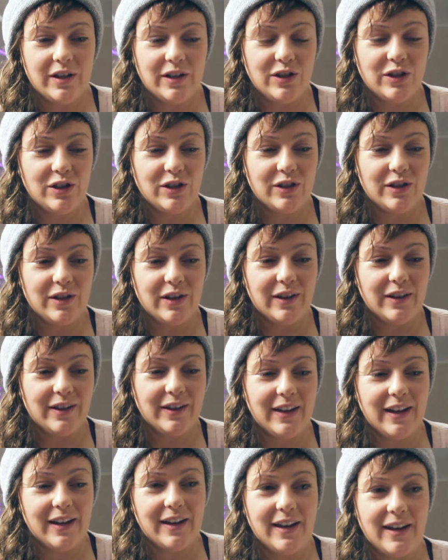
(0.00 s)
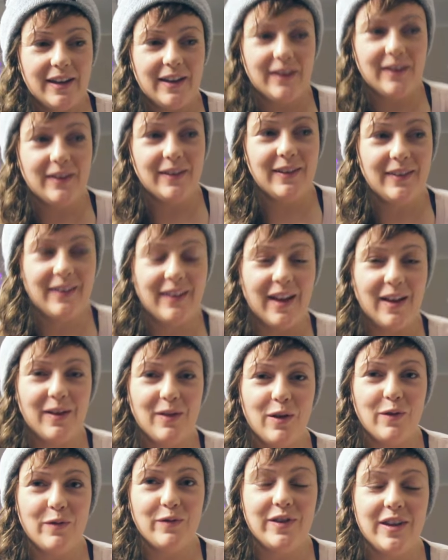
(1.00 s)
I just kind of I
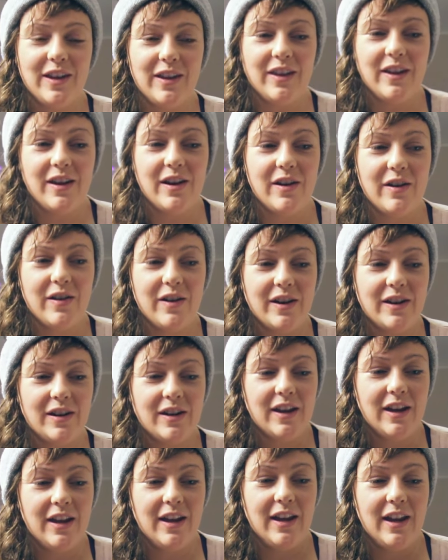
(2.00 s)
loved it there and